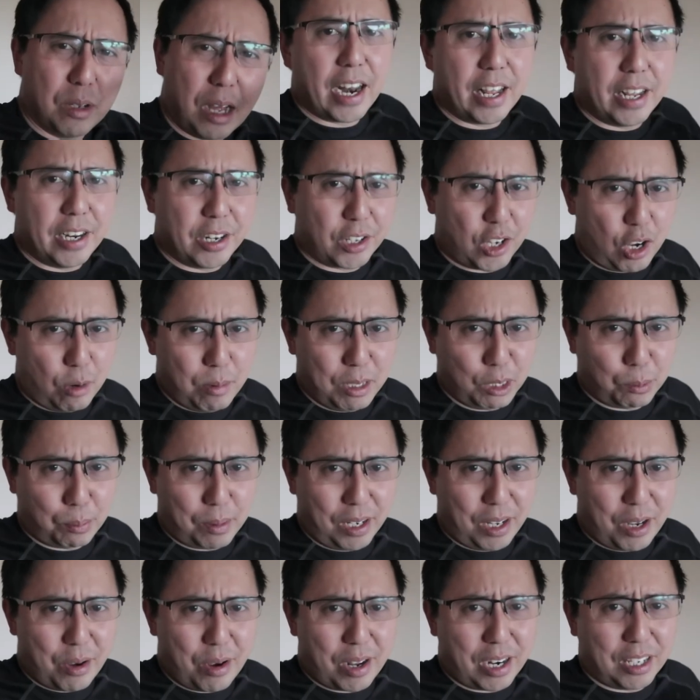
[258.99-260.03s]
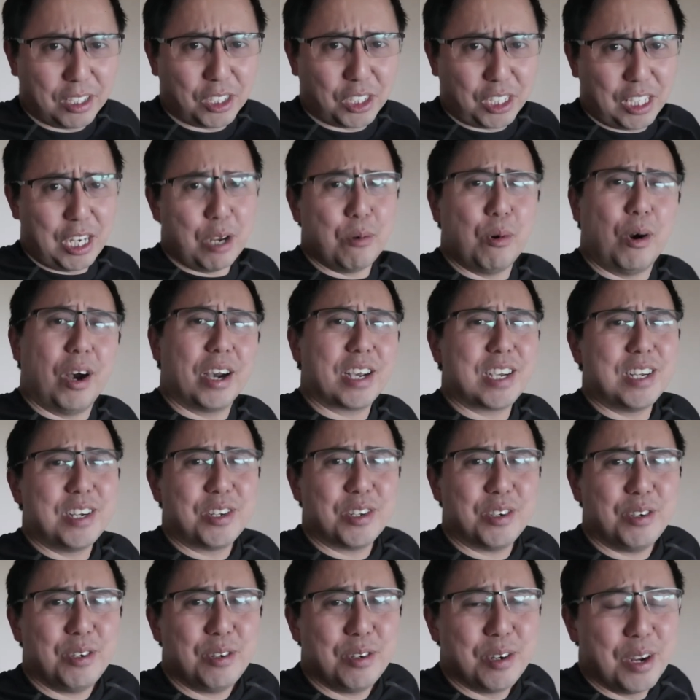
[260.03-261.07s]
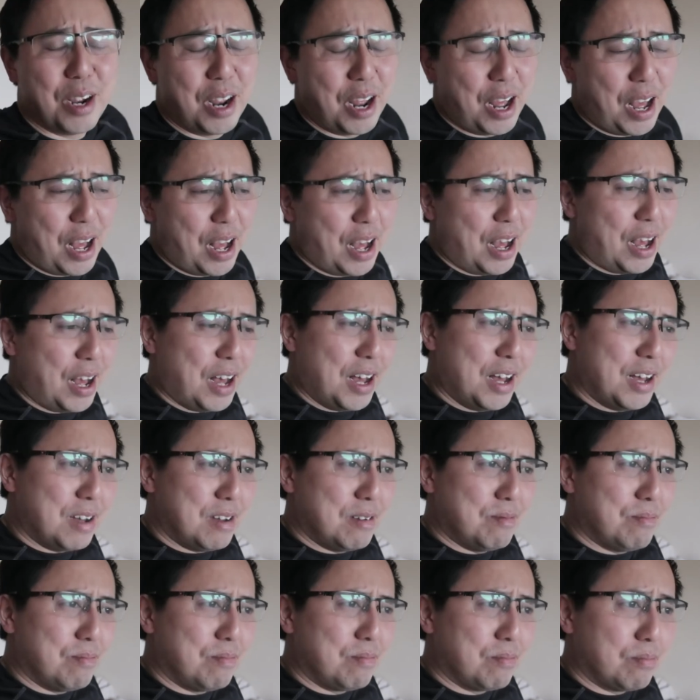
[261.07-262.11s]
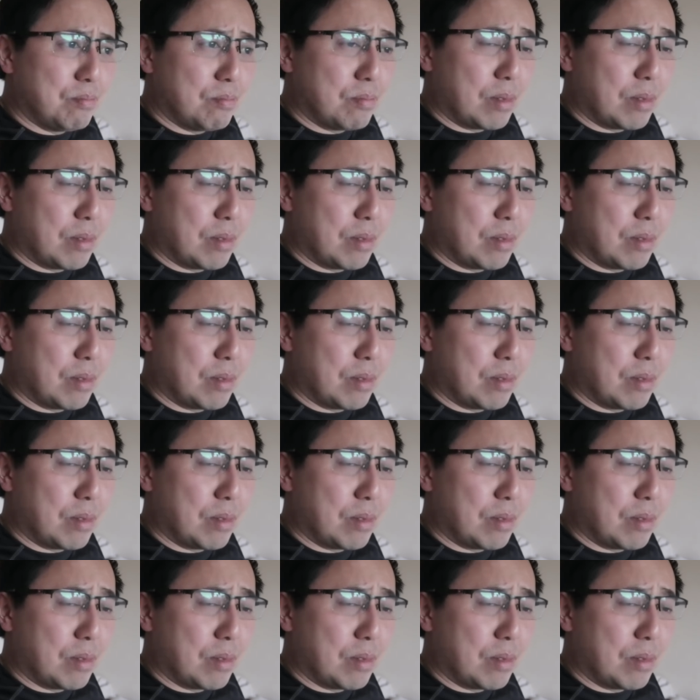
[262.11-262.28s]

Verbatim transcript: add it in the comments below and I'll see what I can do um,